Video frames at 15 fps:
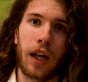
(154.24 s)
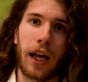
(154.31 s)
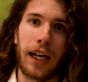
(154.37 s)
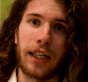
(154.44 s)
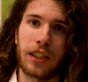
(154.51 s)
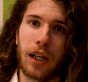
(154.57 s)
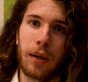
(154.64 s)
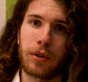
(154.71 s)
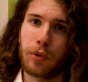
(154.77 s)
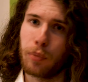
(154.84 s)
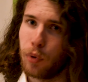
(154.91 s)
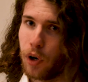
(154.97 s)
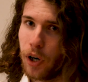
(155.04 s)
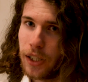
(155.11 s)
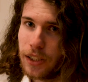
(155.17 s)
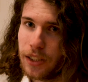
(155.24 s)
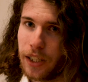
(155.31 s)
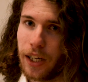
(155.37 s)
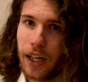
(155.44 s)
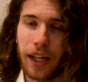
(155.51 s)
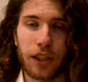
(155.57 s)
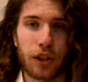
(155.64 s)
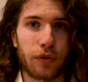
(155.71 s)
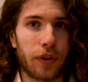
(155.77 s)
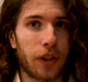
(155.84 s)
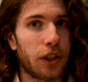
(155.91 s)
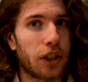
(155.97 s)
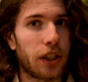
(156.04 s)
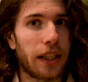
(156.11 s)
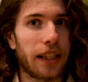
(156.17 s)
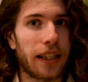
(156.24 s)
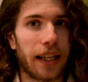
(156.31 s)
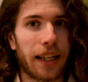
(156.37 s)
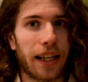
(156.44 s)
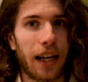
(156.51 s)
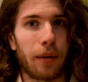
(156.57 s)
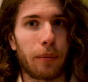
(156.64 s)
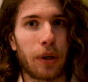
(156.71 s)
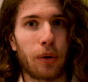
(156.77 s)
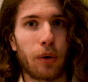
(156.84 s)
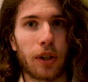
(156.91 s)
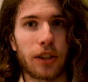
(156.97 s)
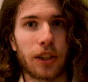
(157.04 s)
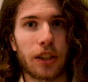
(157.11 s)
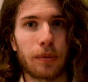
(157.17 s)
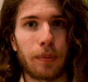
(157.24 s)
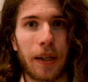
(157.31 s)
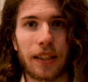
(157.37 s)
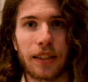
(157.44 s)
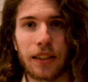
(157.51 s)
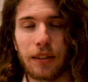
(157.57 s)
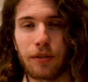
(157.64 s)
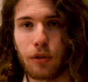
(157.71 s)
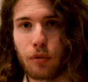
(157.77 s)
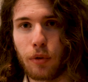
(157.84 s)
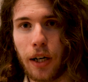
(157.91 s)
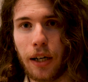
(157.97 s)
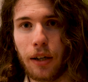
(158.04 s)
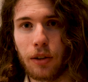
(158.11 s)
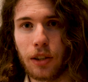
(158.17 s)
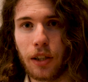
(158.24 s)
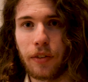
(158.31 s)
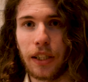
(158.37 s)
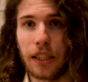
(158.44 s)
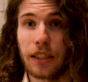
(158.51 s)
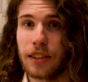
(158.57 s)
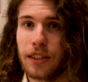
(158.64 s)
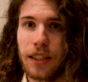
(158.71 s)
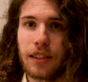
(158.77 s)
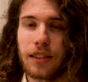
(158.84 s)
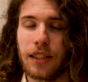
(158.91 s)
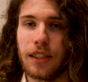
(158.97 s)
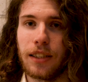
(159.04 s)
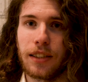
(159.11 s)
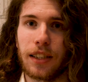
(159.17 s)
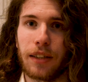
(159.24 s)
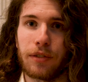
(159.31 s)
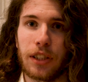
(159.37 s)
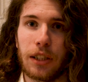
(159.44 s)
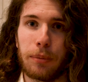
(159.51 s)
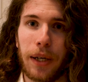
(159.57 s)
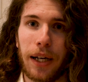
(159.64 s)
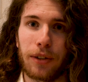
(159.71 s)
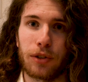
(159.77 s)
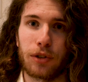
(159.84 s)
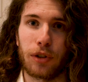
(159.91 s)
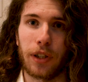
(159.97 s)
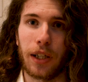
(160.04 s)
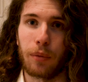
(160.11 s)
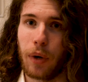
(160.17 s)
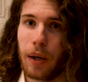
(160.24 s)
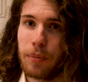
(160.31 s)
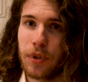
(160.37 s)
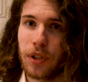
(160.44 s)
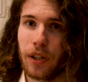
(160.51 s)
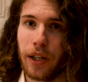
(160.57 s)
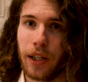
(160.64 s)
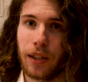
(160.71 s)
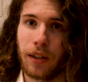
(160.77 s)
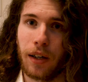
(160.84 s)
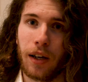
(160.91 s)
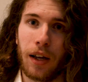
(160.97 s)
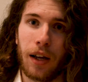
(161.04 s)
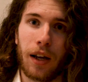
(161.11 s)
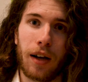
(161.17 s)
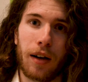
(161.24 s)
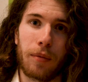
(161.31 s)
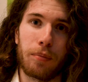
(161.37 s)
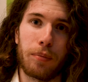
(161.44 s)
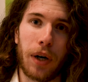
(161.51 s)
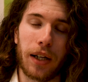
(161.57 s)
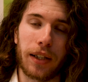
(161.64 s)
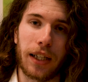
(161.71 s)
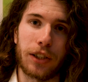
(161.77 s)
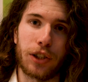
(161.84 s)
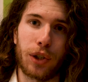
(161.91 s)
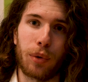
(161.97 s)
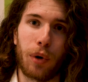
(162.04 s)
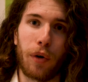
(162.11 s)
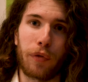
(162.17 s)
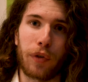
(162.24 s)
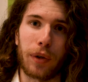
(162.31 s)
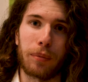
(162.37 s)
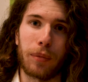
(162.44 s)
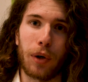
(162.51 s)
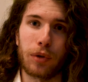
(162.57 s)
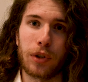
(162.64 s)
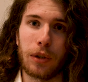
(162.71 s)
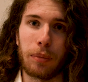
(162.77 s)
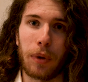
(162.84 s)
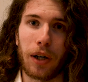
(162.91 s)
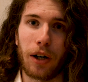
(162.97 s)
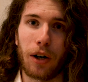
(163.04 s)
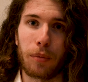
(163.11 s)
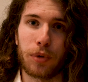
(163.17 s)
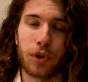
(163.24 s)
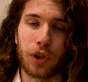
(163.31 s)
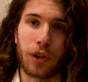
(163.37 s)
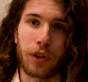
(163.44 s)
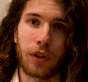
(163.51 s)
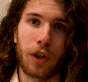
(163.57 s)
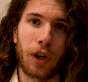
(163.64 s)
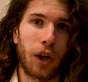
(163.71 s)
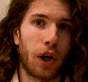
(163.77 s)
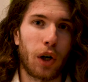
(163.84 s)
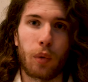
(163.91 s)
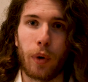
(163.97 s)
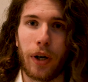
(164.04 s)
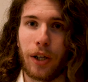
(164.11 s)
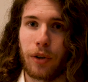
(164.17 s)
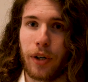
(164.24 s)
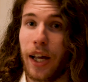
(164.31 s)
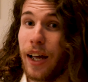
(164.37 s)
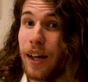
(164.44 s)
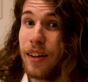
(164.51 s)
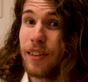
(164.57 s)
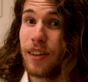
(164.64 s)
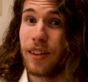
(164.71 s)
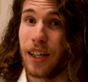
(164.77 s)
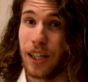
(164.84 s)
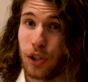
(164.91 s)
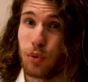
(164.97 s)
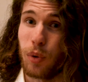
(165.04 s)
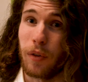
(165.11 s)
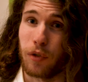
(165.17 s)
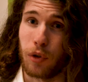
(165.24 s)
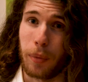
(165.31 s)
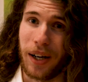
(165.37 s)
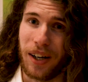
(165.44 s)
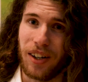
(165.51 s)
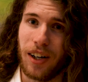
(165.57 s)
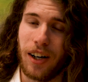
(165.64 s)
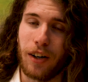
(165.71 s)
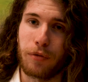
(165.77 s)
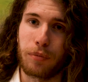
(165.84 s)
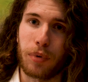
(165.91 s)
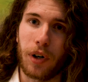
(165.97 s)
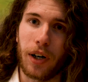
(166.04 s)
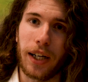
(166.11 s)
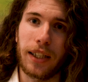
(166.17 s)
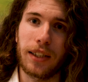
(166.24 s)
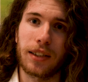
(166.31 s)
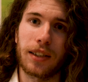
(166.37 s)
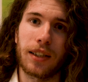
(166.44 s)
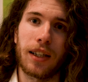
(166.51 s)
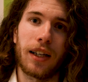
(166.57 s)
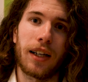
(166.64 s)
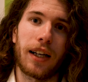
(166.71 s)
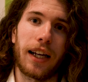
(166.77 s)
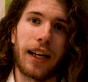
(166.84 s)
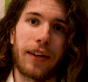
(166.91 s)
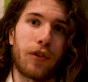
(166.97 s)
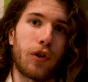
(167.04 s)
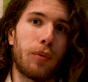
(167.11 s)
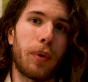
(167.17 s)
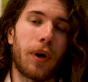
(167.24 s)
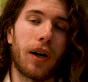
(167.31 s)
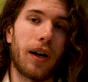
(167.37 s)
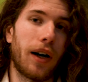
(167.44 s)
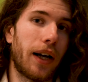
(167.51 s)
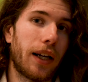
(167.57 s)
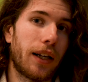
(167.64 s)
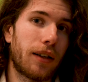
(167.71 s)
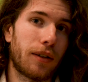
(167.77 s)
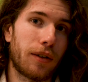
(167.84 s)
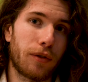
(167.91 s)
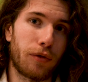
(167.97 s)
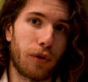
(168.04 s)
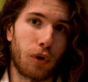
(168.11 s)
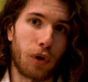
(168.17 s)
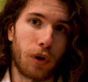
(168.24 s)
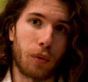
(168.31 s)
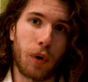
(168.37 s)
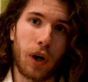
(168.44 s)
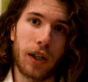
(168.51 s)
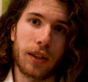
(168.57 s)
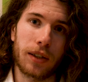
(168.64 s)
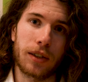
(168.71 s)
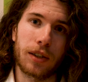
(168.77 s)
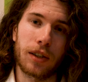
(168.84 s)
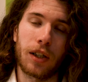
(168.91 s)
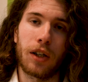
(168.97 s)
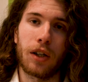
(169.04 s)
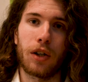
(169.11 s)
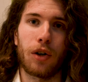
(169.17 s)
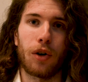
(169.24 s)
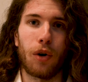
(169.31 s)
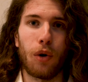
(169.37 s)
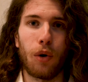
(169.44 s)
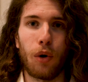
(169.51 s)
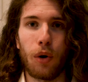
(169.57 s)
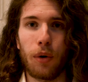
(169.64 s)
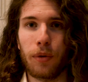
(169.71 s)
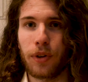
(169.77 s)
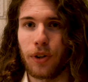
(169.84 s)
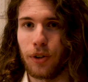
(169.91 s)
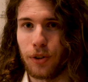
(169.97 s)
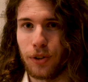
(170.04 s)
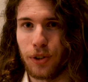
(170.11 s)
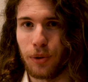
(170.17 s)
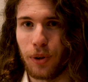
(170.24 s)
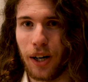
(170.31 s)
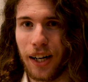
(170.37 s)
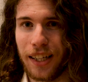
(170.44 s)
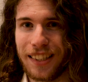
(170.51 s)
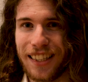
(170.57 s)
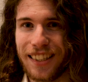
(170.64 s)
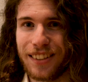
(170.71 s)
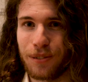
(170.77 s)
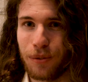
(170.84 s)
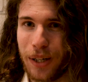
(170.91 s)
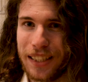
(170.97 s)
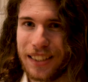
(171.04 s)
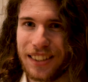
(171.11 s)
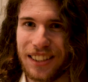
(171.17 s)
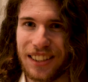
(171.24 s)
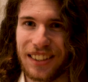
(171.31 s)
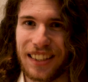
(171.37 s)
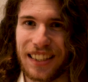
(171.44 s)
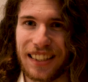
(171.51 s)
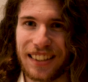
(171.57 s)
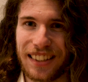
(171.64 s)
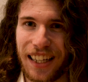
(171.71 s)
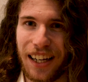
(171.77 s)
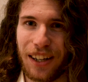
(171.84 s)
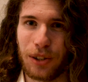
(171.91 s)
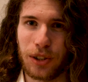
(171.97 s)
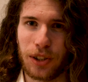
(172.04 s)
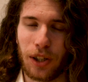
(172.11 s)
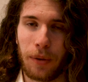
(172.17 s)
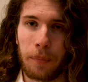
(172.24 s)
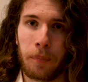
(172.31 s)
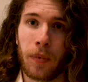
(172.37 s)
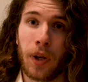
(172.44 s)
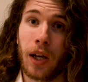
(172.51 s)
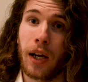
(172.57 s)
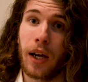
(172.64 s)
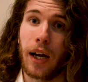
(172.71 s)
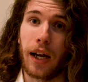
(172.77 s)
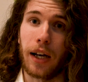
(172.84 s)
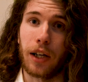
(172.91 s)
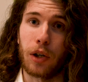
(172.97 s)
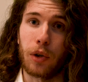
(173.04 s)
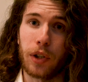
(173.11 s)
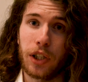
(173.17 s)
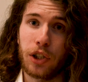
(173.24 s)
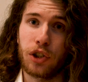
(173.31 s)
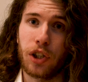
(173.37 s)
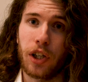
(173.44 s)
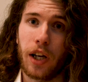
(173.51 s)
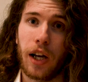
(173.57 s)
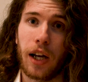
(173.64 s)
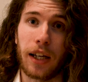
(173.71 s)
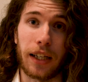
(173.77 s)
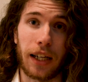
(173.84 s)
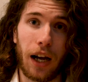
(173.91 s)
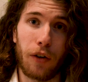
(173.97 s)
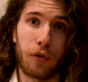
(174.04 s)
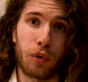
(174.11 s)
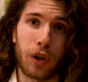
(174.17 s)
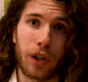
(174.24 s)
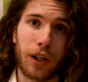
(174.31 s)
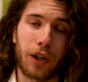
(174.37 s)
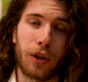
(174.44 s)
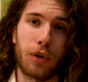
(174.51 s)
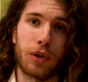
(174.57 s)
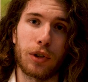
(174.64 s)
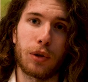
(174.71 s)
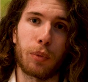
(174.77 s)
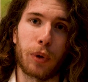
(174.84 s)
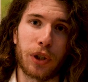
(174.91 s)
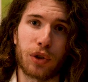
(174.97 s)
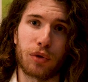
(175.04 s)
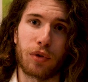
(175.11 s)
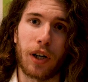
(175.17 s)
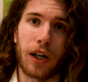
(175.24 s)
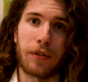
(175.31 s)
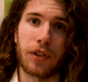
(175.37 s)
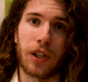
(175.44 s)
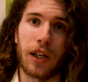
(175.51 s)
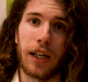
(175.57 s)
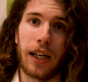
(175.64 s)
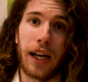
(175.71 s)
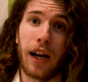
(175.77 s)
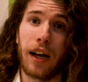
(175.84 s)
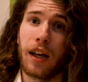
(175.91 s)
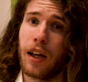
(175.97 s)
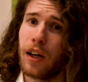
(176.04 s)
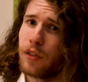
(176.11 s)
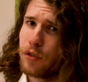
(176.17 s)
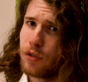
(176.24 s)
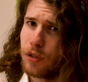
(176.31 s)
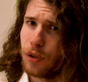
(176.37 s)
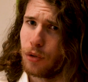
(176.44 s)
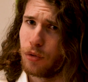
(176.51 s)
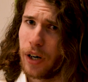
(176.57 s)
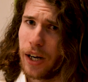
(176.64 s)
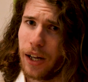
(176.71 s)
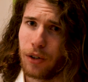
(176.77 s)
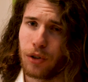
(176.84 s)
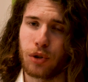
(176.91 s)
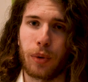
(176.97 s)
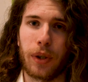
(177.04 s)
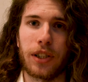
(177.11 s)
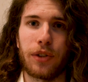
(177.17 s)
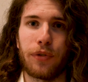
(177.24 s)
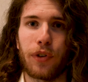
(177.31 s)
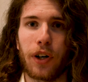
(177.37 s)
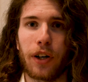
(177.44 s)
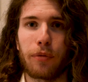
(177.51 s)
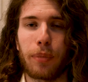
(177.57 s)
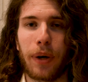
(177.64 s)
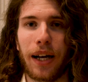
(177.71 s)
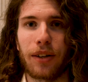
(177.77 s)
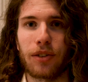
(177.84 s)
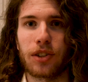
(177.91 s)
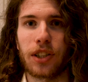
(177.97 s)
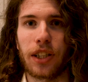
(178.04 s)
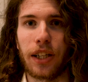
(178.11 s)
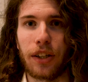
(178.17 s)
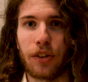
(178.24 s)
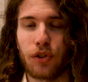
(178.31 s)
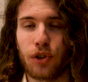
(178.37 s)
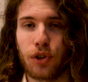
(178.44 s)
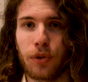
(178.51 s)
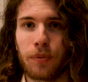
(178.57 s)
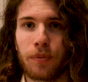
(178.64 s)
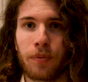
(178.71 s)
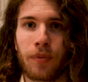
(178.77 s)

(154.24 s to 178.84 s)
In terms of pricing, individually, they can be quite expensive, around, I think, £60 to £70 on their website, but they do offer the multi-buy option, where you'll get each one for about half price if you buy 4 at once, or you can do what I did, wait till the sale's on. And I got this shirt and the other one I ordered, which arrived earlier, for around £25 each.